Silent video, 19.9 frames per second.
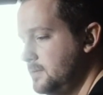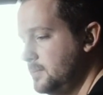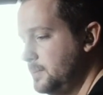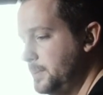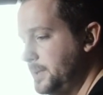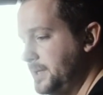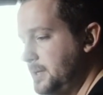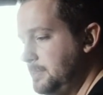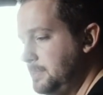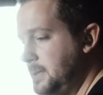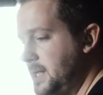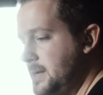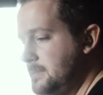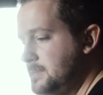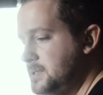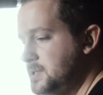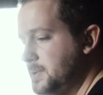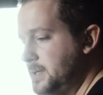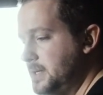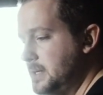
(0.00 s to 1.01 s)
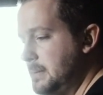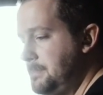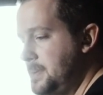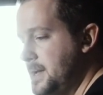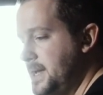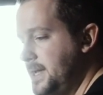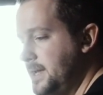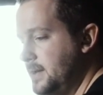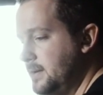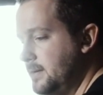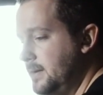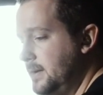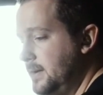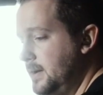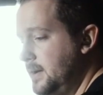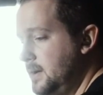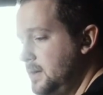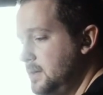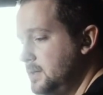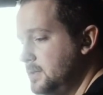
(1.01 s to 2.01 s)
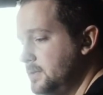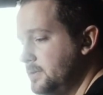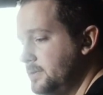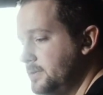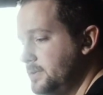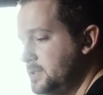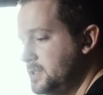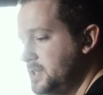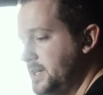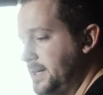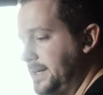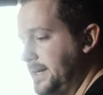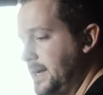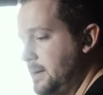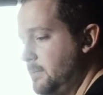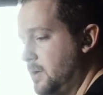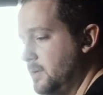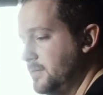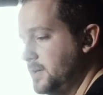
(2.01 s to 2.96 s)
We're going to play it between a beat, just so you can get more of